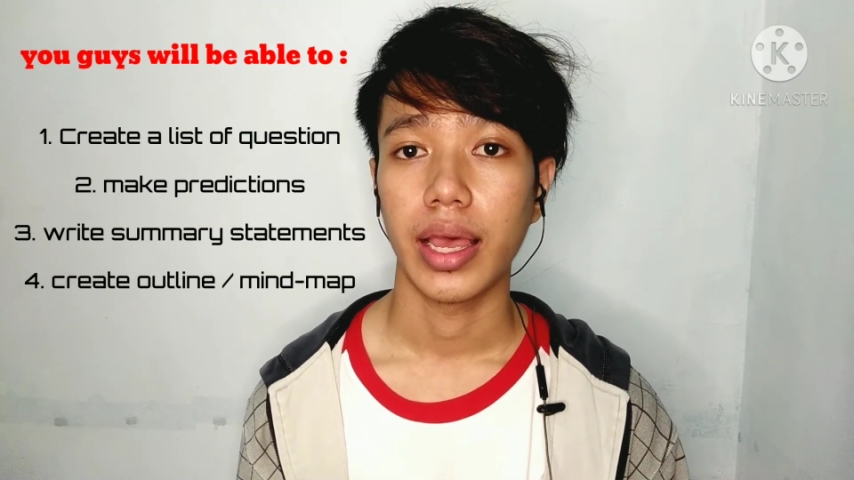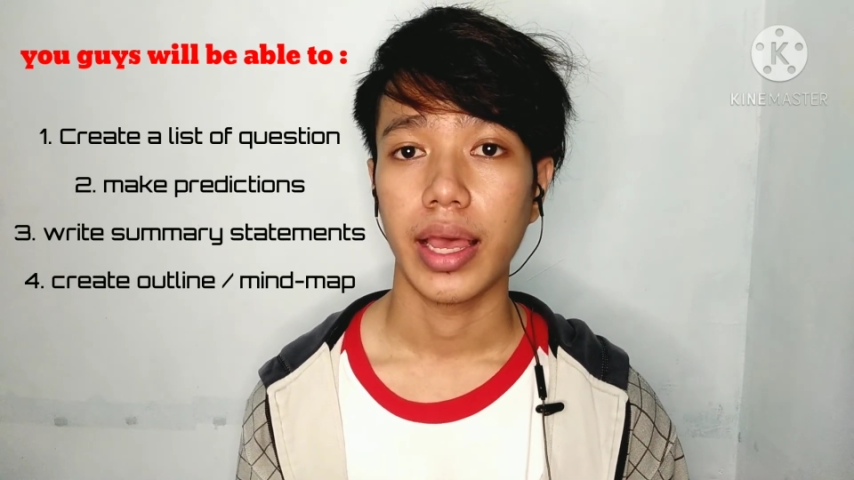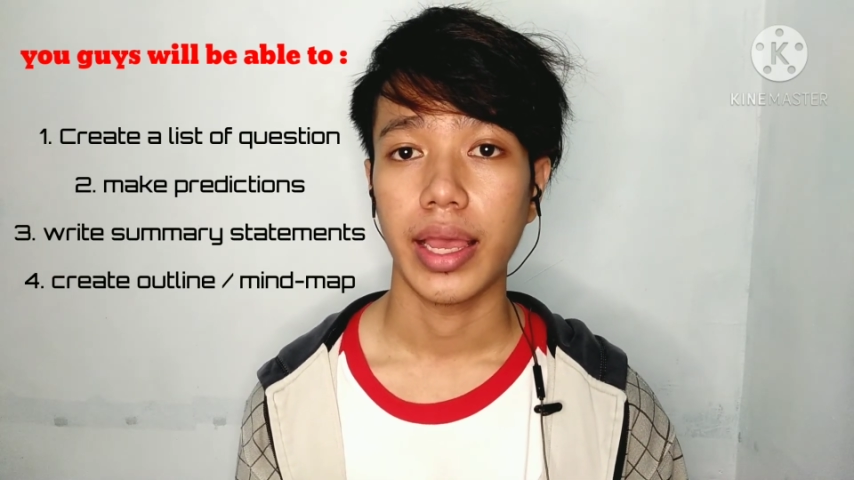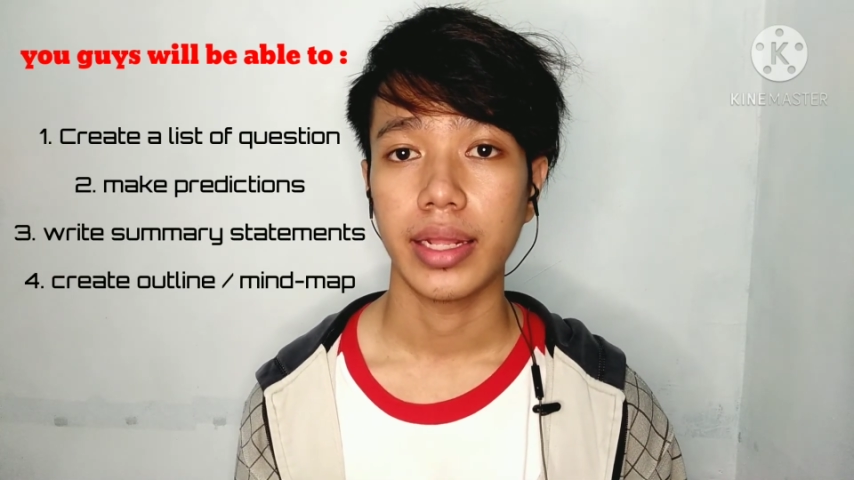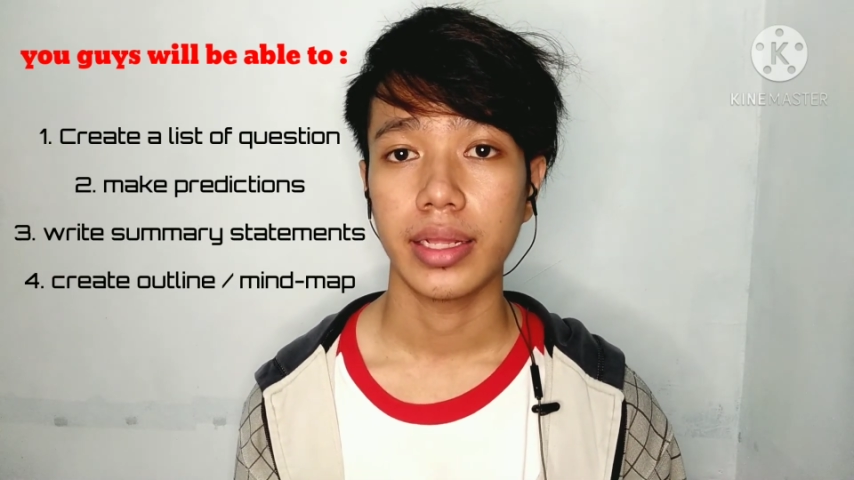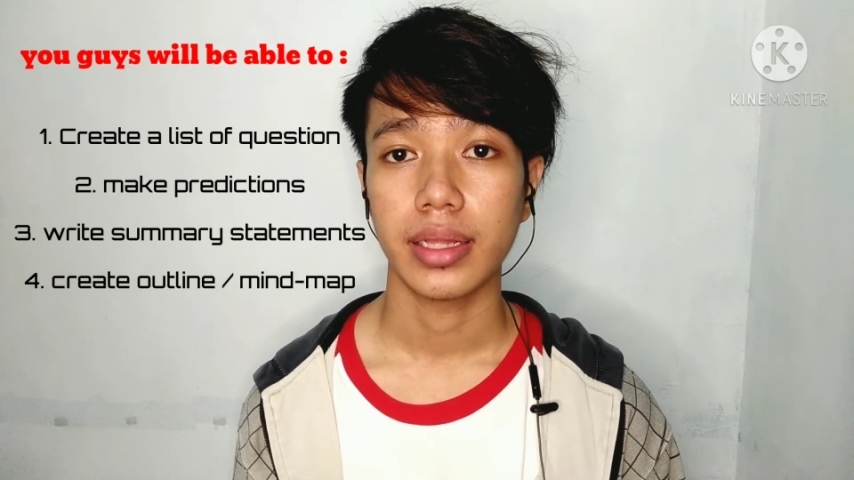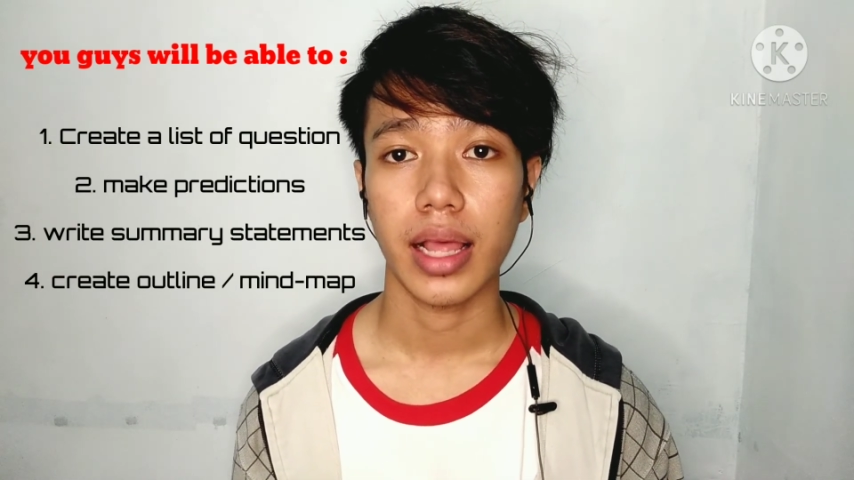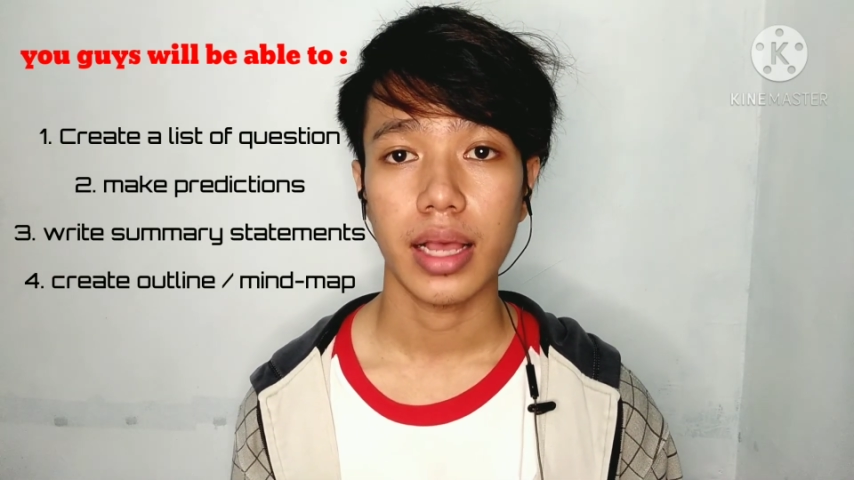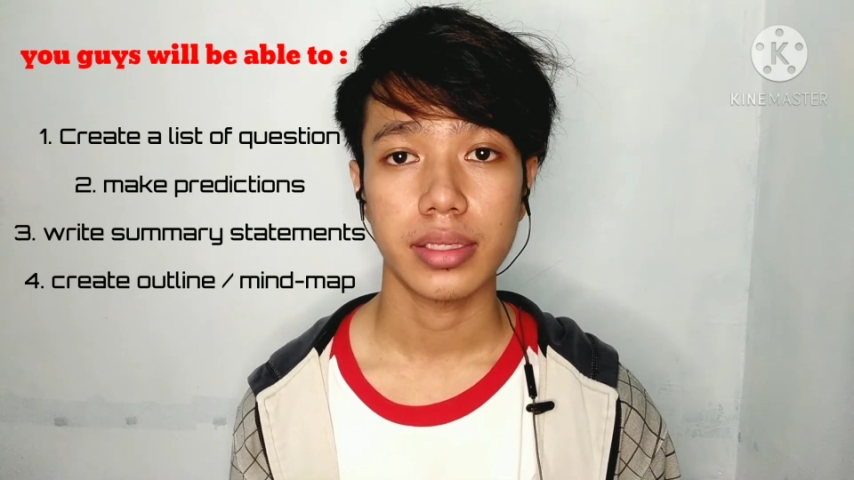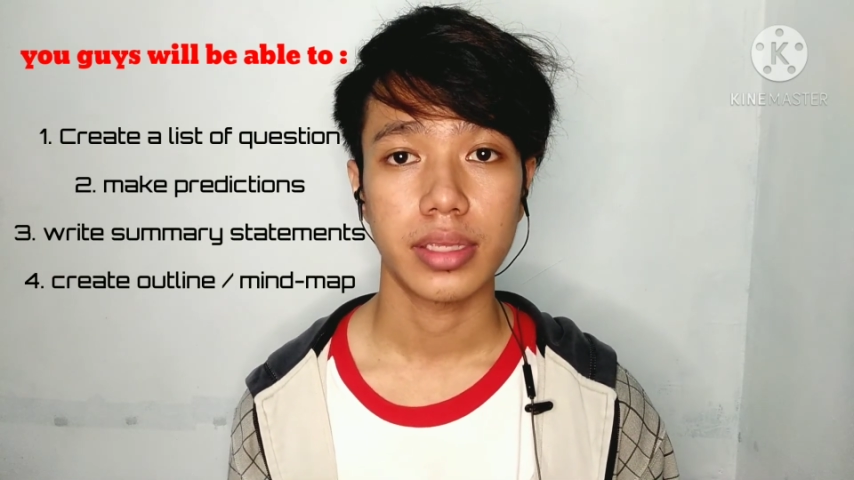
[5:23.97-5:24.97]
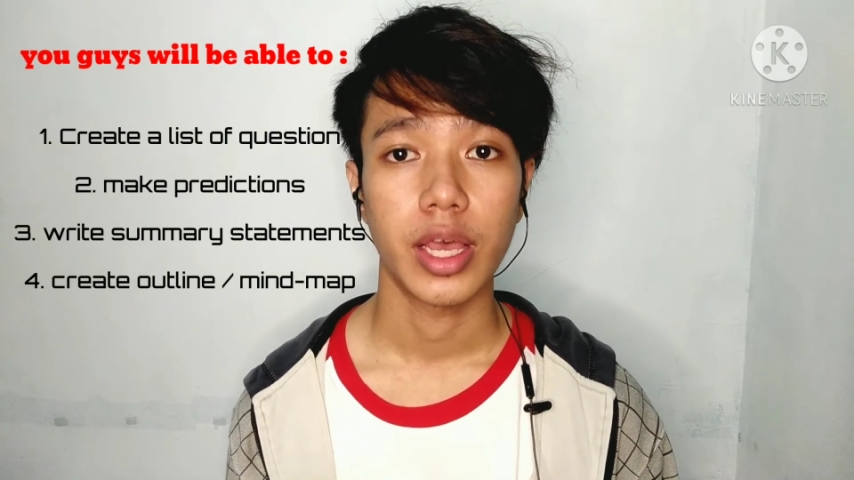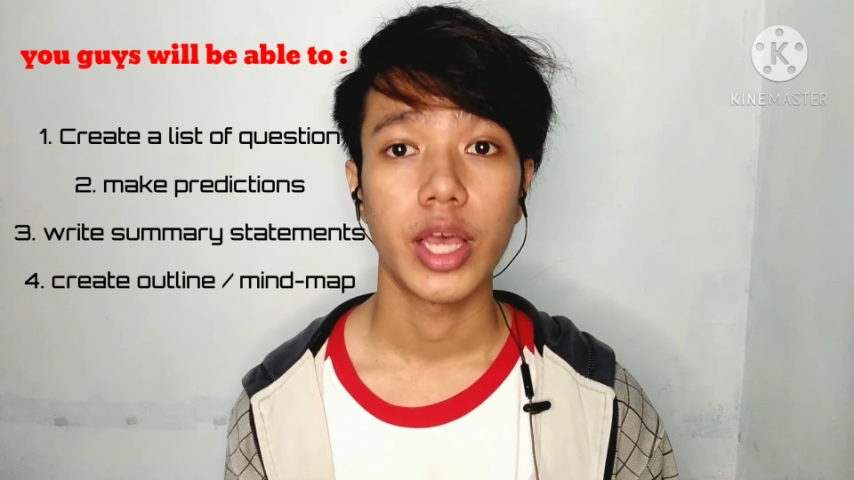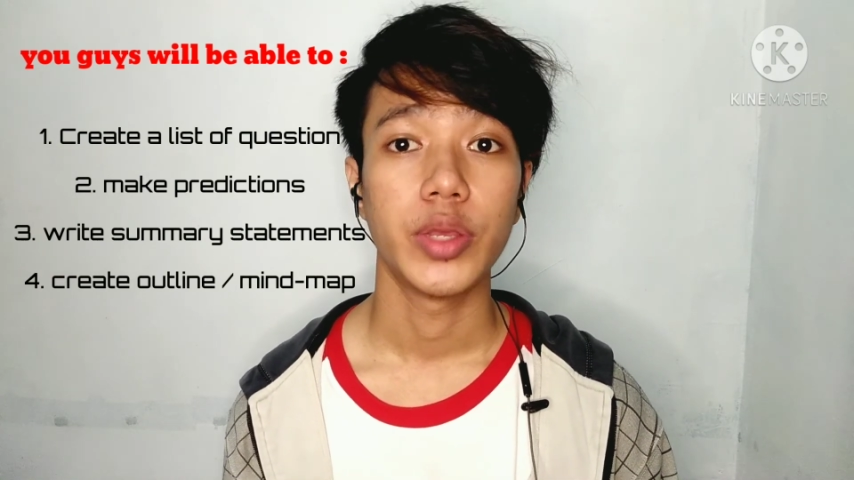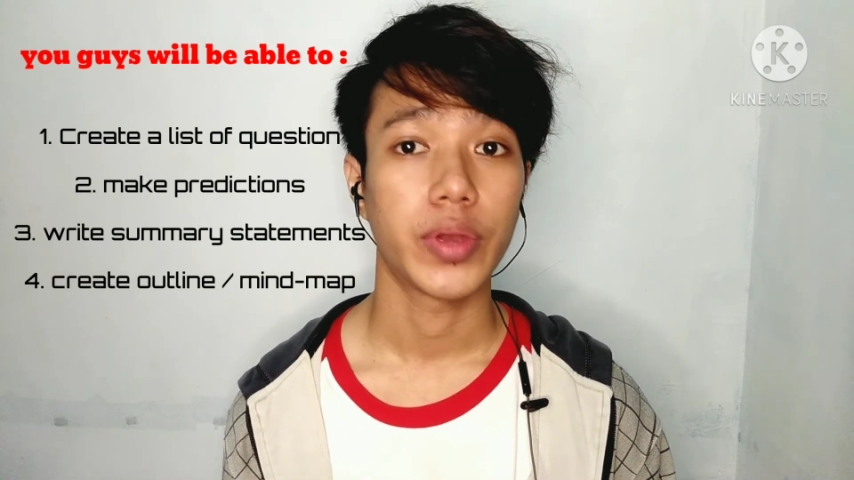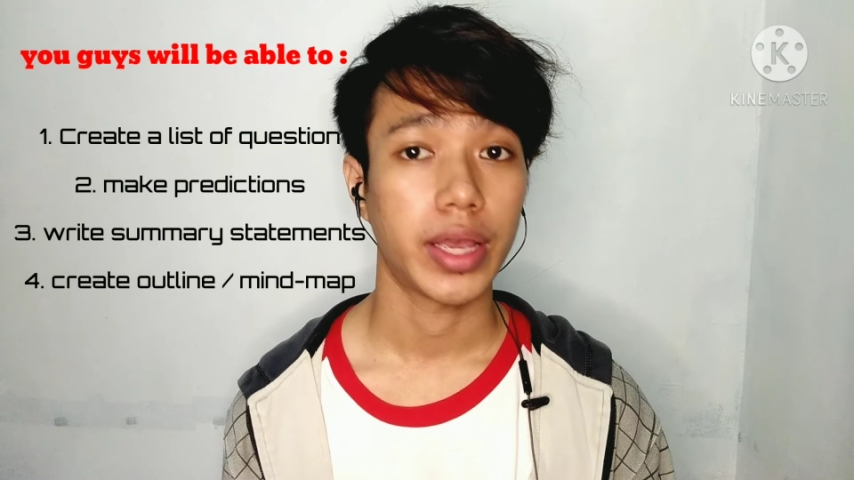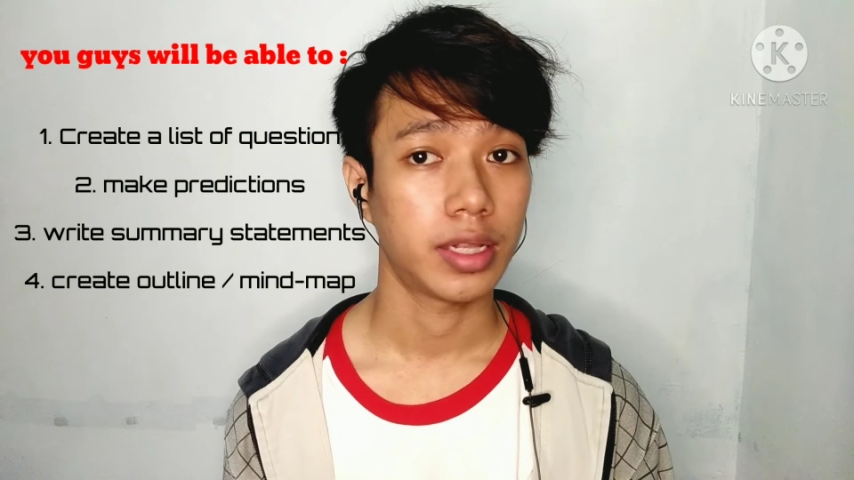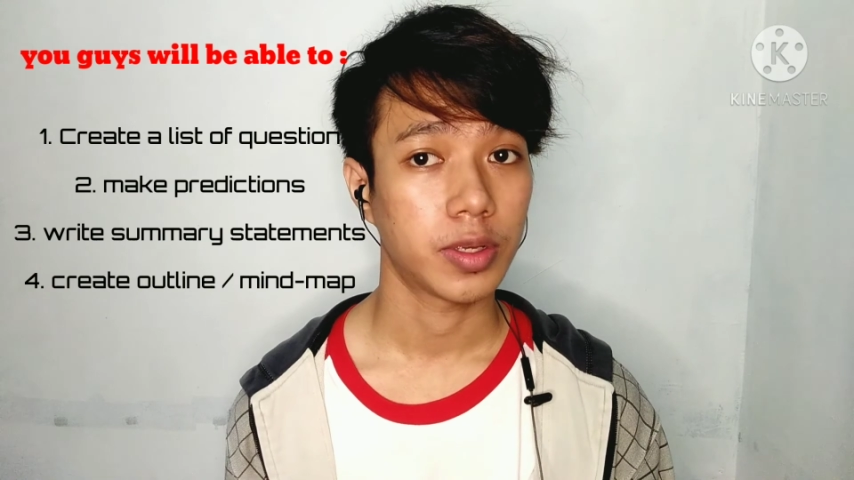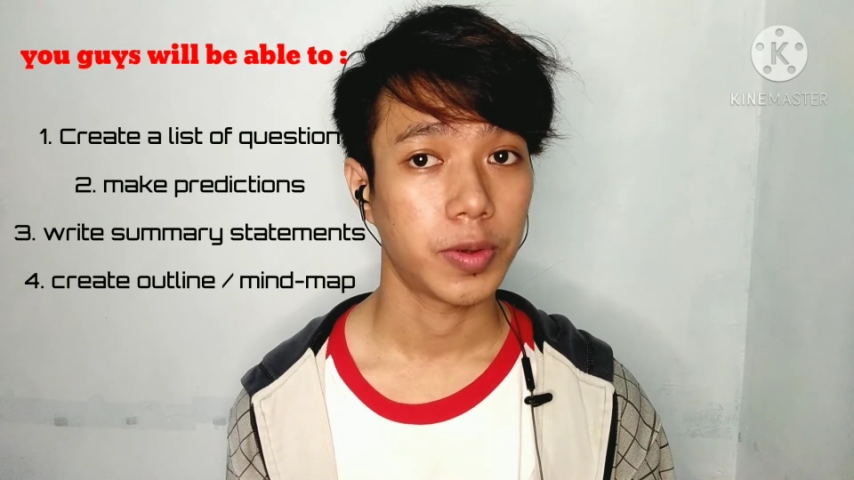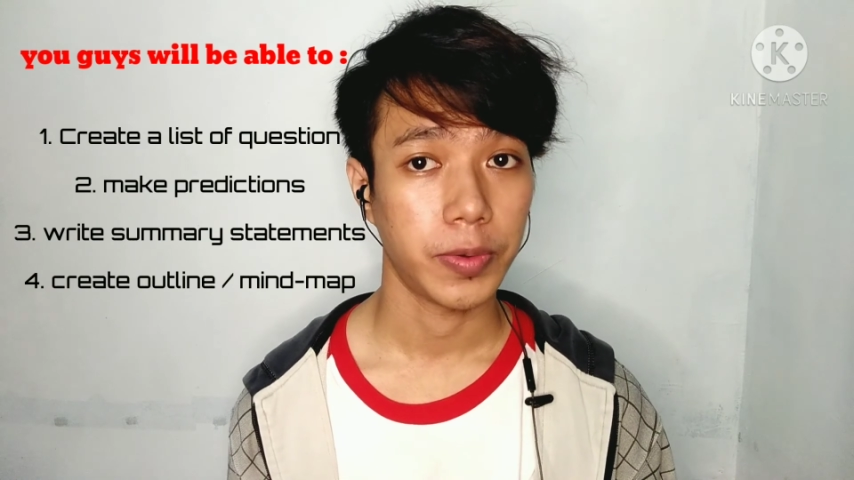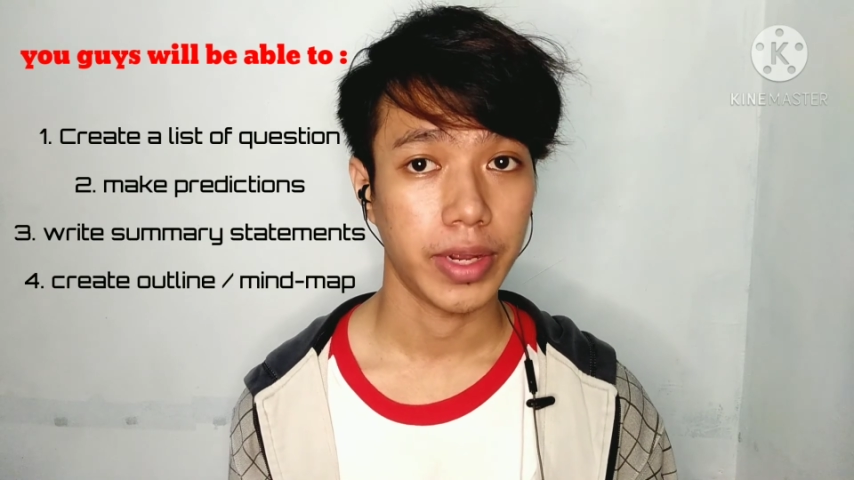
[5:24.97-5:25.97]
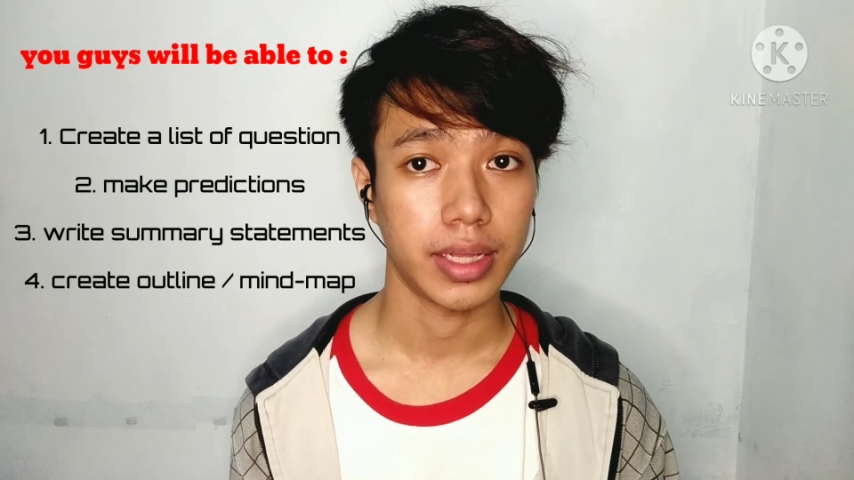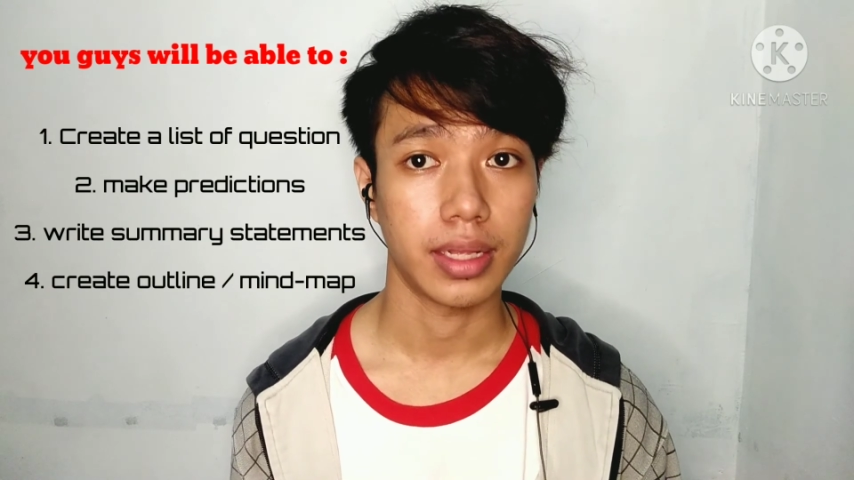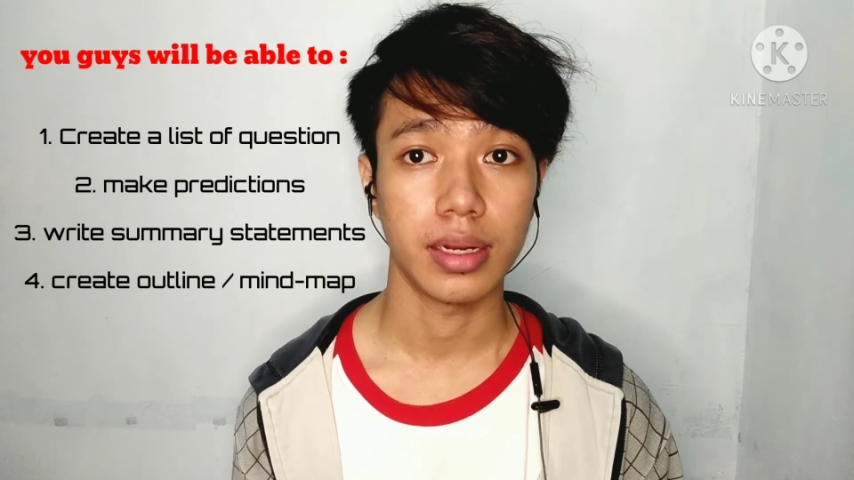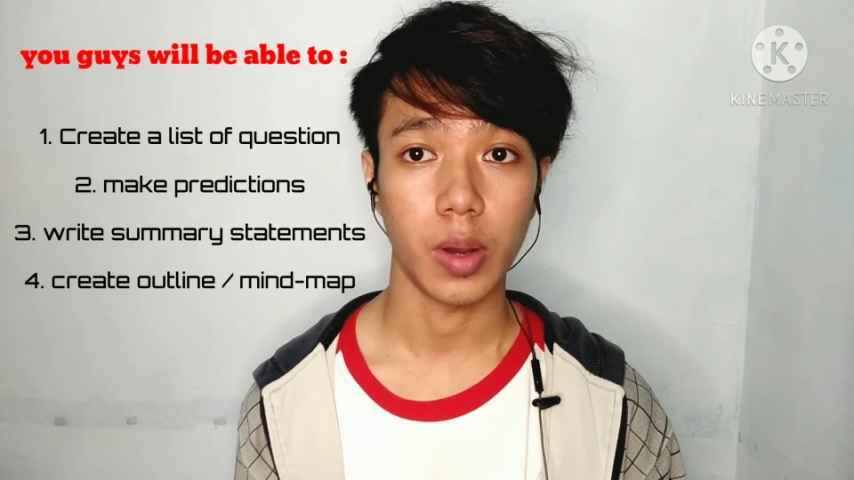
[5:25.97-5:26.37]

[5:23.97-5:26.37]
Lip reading: and last, you can create an